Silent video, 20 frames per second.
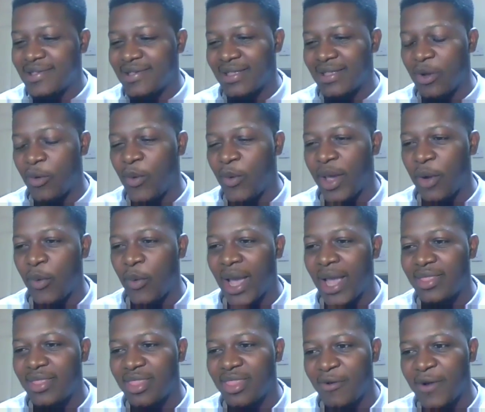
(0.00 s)
the way where
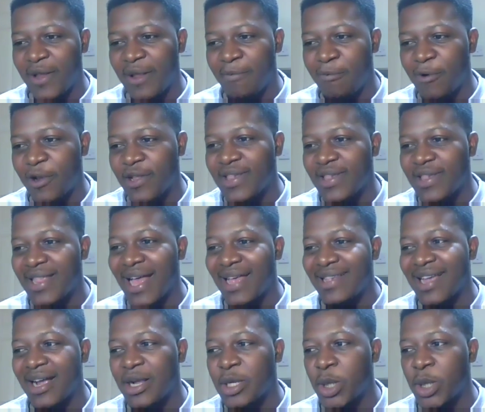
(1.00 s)
3D printing
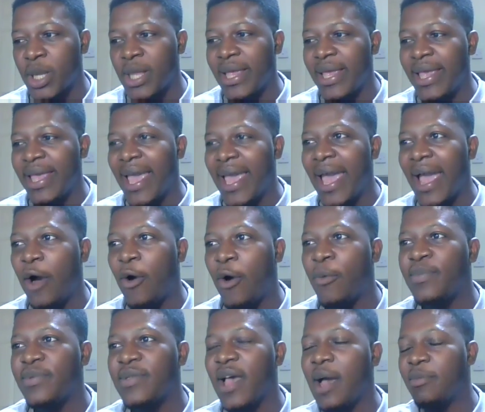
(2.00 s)
has actually
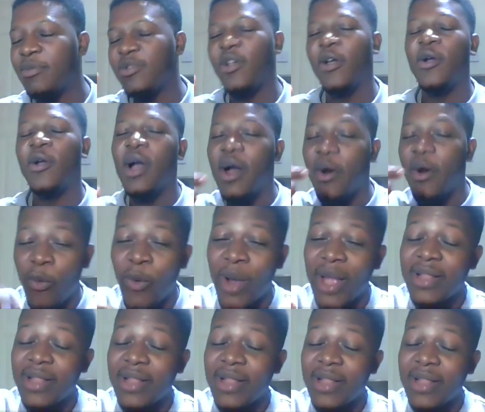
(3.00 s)
helped. Sorry, where
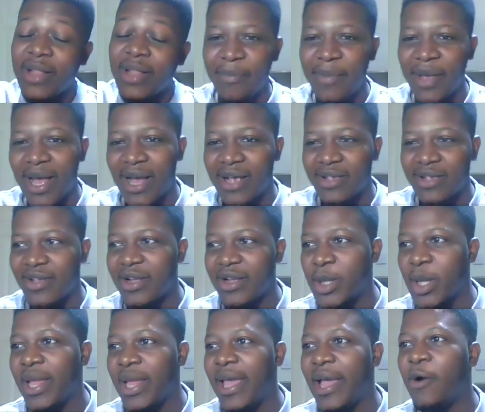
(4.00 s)
the pandemic has
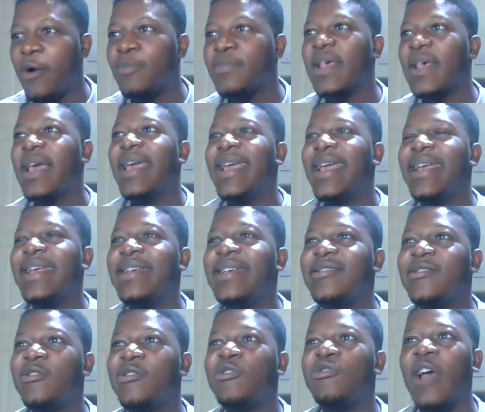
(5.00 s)
actually helped
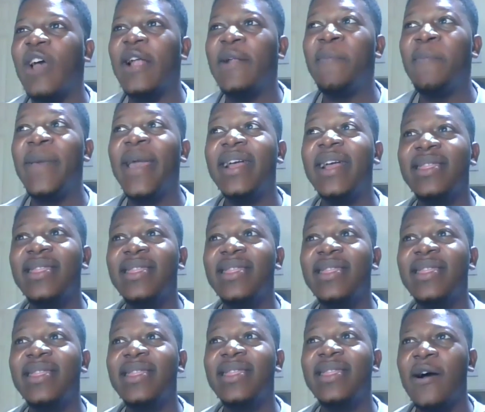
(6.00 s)
is to try and make
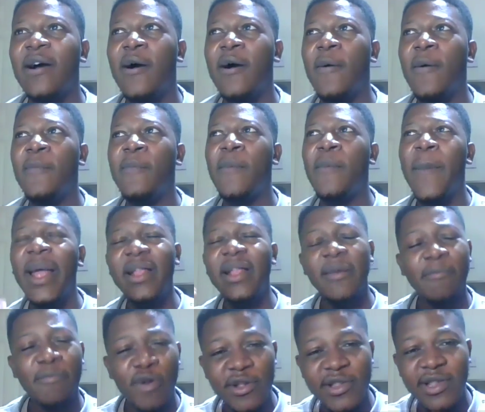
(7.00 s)
things make the
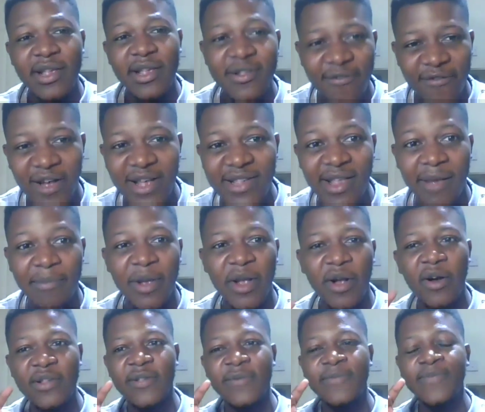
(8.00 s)
process faster,
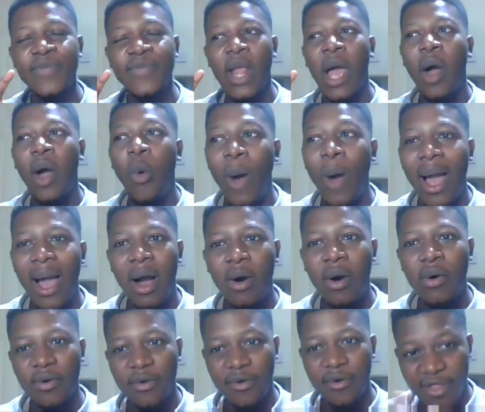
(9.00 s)
because
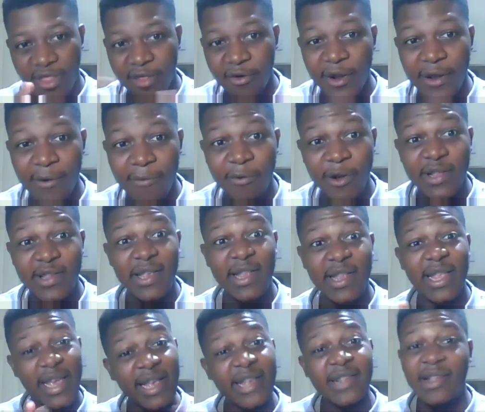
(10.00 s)
while 3D
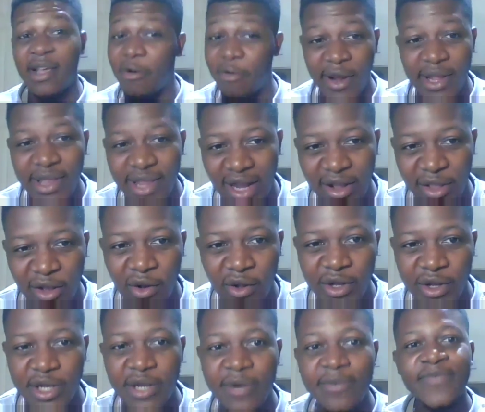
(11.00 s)
printing is a great
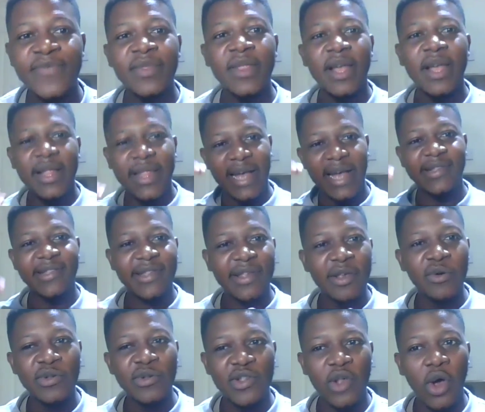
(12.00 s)
technology, there's
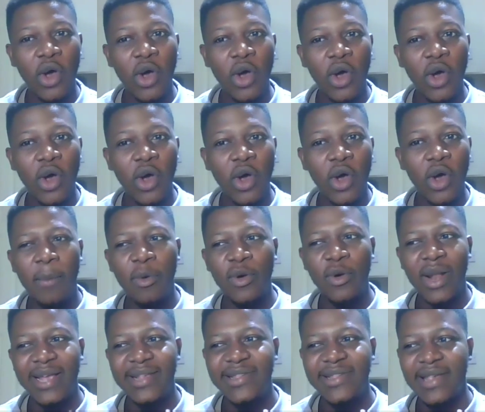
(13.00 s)
still some
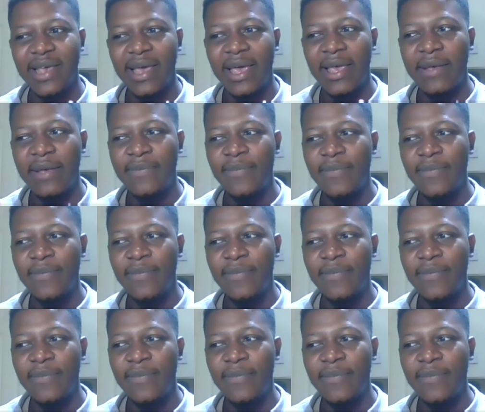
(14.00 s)
would I say